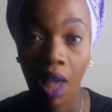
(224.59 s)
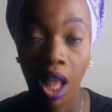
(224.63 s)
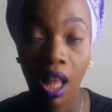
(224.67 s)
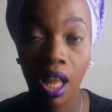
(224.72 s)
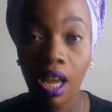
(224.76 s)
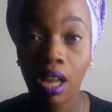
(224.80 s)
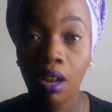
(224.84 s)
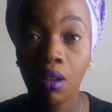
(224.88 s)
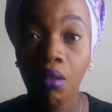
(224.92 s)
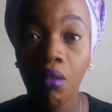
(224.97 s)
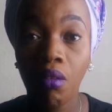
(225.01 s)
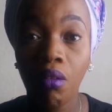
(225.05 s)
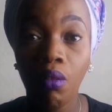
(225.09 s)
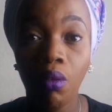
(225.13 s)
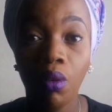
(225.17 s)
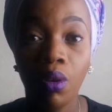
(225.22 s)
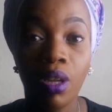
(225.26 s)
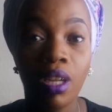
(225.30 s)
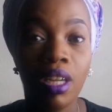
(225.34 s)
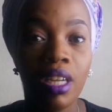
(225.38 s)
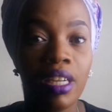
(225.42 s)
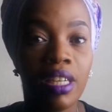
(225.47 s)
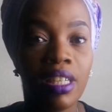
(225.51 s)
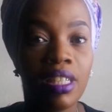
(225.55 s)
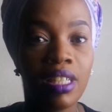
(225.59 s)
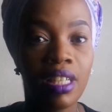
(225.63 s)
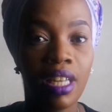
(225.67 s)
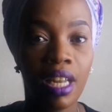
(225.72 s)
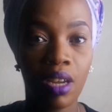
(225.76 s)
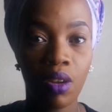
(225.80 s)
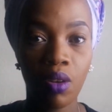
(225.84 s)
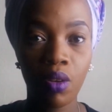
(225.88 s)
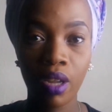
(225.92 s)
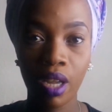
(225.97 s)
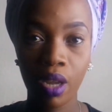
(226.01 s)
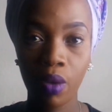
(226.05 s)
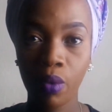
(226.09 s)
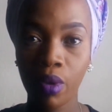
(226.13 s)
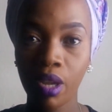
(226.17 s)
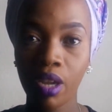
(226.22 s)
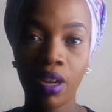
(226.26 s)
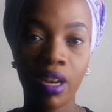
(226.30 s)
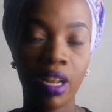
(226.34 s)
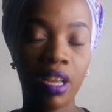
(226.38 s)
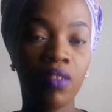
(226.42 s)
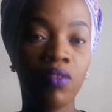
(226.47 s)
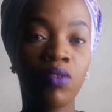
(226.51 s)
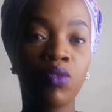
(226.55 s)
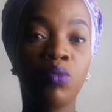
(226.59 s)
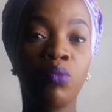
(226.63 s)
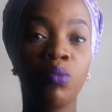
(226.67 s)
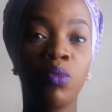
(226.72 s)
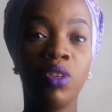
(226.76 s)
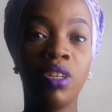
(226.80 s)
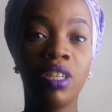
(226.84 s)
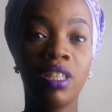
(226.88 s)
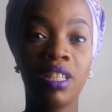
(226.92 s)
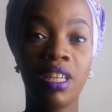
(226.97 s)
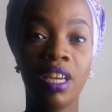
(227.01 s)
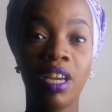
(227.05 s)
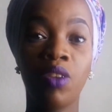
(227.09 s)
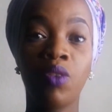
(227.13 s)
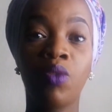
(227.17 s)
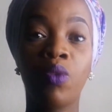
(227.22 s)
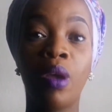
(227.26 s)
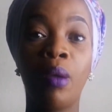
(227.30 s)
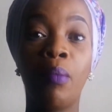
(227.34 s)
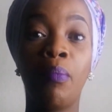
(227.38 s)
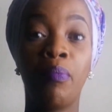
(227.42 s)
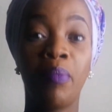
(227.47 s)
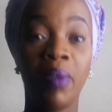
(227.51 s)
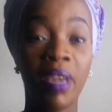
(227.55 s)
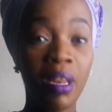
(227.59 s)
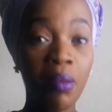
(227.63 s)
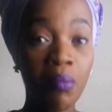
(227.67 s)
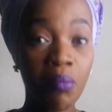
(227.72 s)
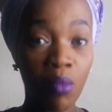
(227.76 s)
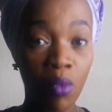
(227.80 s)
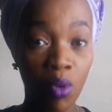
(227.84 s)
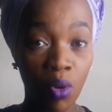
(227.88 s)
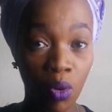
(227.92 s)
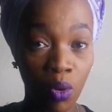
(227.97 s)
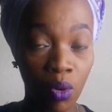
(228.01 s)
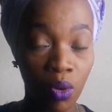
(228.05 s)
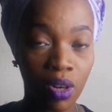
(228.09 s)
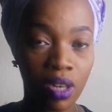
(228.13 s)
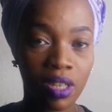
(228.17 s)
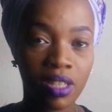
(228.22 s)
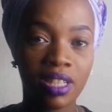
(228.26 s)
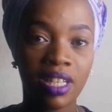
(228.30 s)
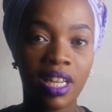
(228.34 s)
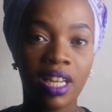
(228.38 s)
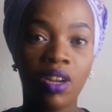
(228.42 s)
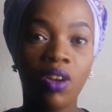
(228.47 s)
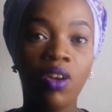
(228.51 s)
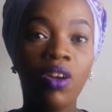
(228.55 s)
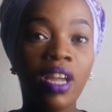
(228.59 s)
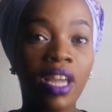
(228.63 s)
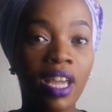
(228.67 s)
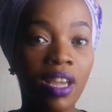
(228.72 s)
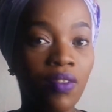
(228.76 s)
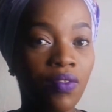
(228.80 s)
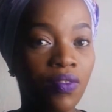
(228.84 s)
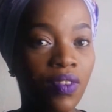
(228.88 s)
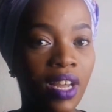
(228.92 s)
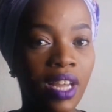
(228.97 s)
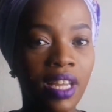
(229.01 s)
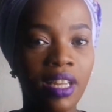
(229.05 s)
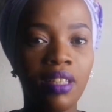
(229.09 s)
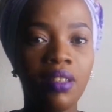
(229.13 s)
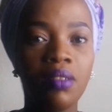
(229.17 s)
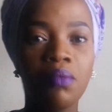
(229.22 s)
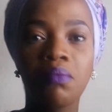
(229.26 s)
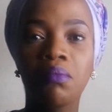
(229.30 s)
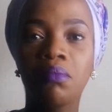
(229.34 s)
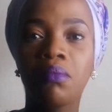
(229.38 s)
"I don't know." It's like, "Okay, we're gonna have to monitor you a bit more." I was like, "Okay, fine."